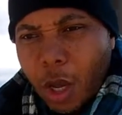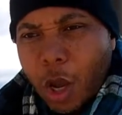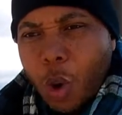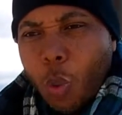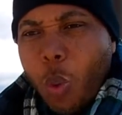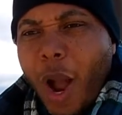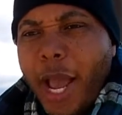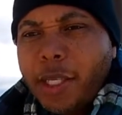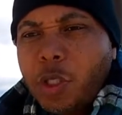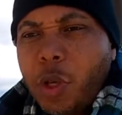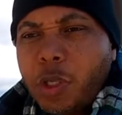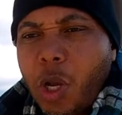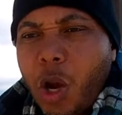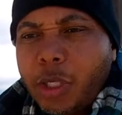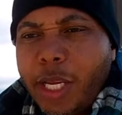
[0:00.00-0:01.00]
Why is the US
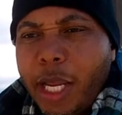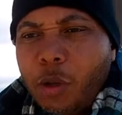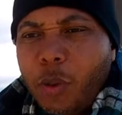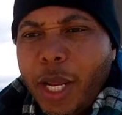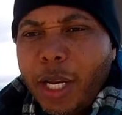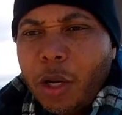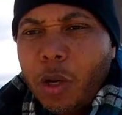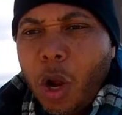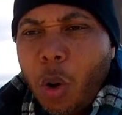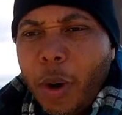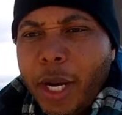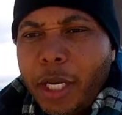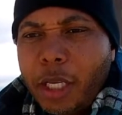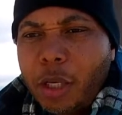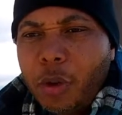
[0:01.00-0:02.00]
octane rating lower
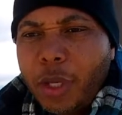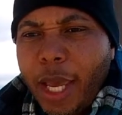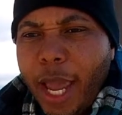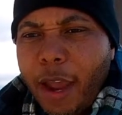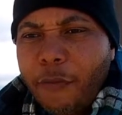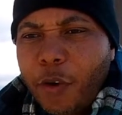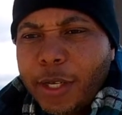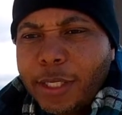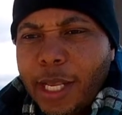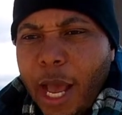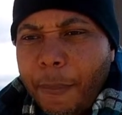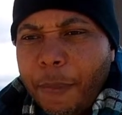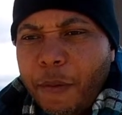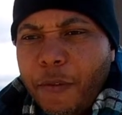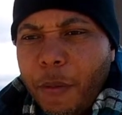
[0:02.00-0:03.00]
in the UK? For
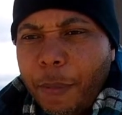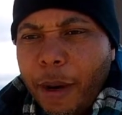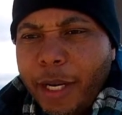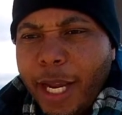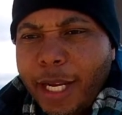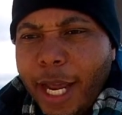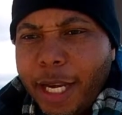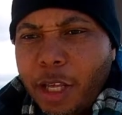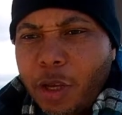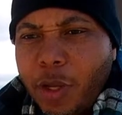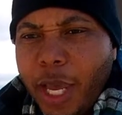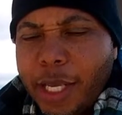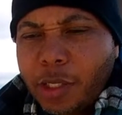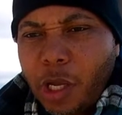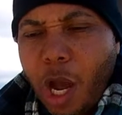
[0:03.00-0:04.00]
example, V Power 99 in the
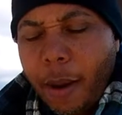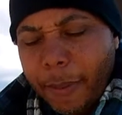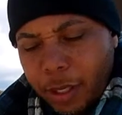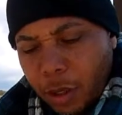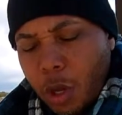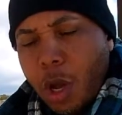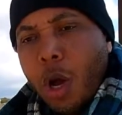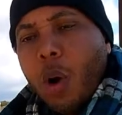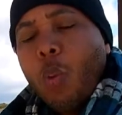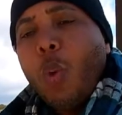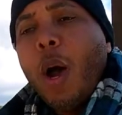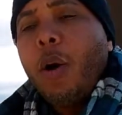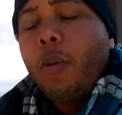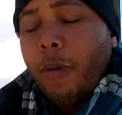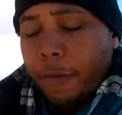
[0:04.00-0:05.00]
UK is common.
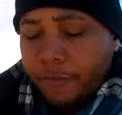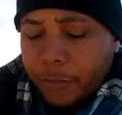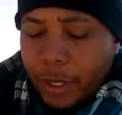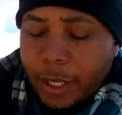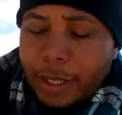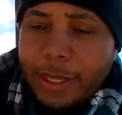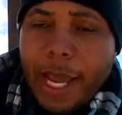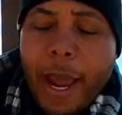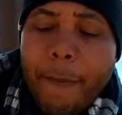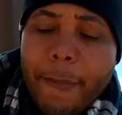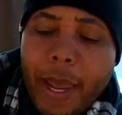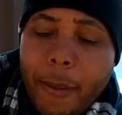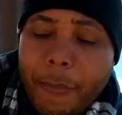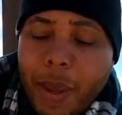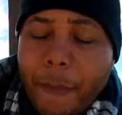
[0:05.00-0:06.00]
Well, that
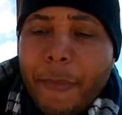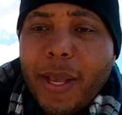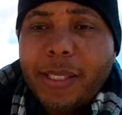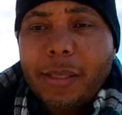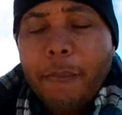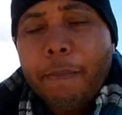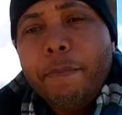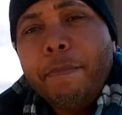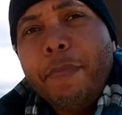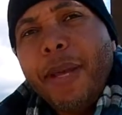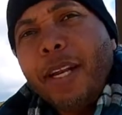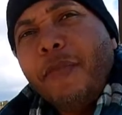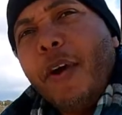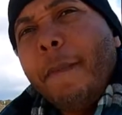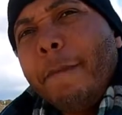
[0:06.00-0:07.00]
may be a bit, bit
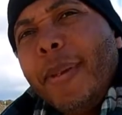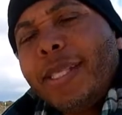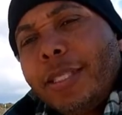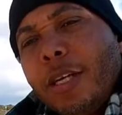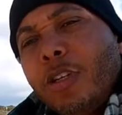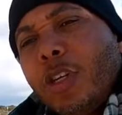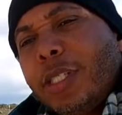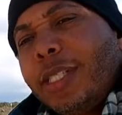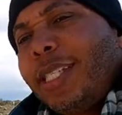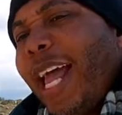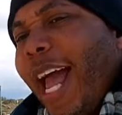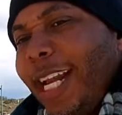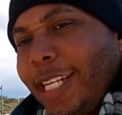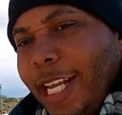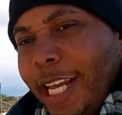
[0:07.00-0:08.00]
of a
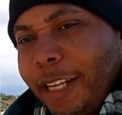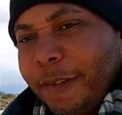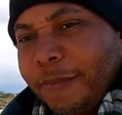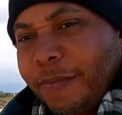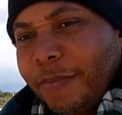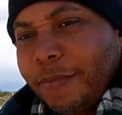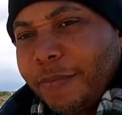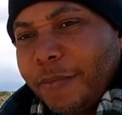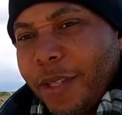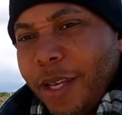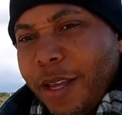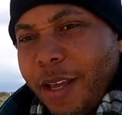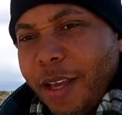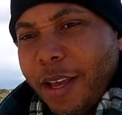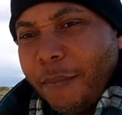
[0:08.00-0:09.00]
misunderstanding,
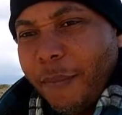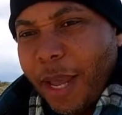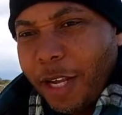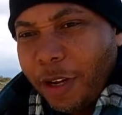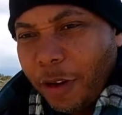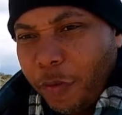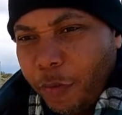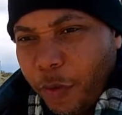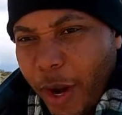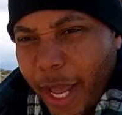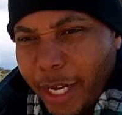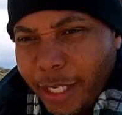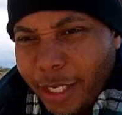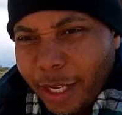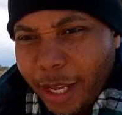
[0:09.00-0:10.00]
my good
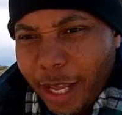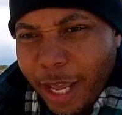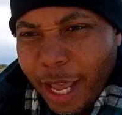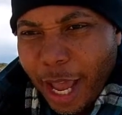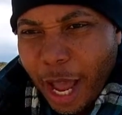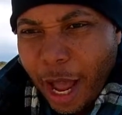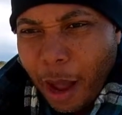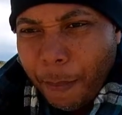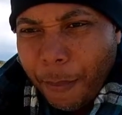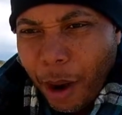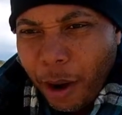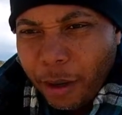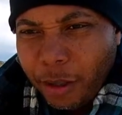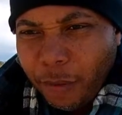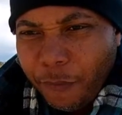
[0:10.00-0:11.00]
friend,
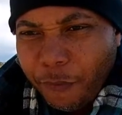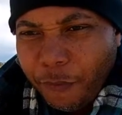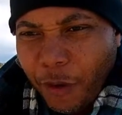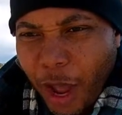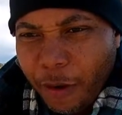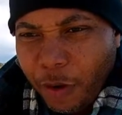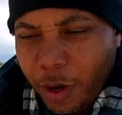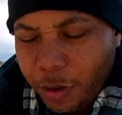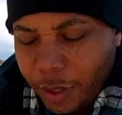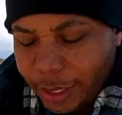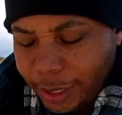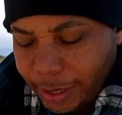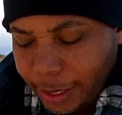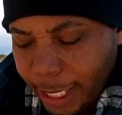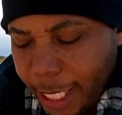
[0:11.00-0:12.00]
Abarth
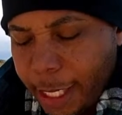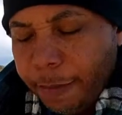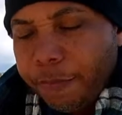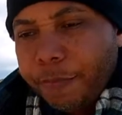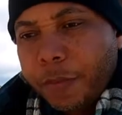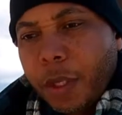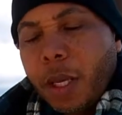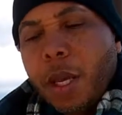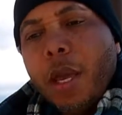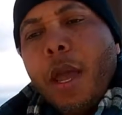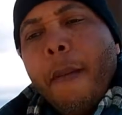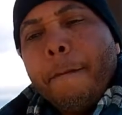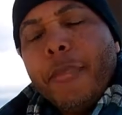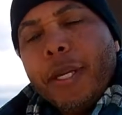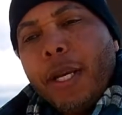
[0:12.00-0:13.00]
500C,
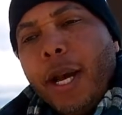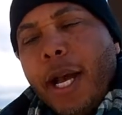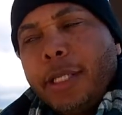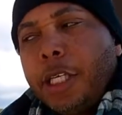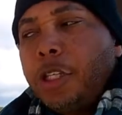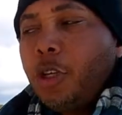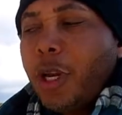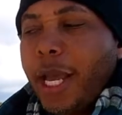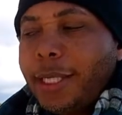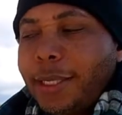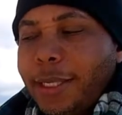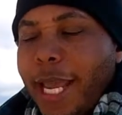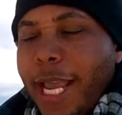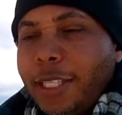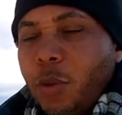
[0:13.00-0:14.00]
because in the United
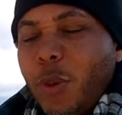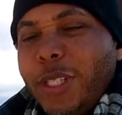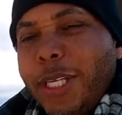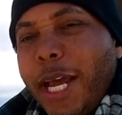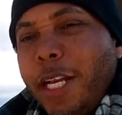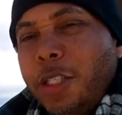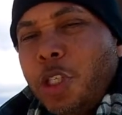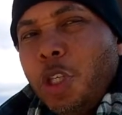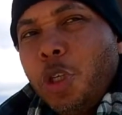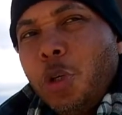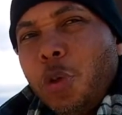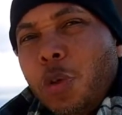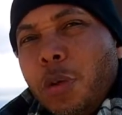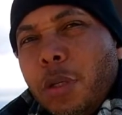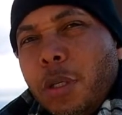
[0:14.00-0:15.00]
States we tend
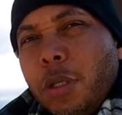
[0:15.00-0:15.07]
to,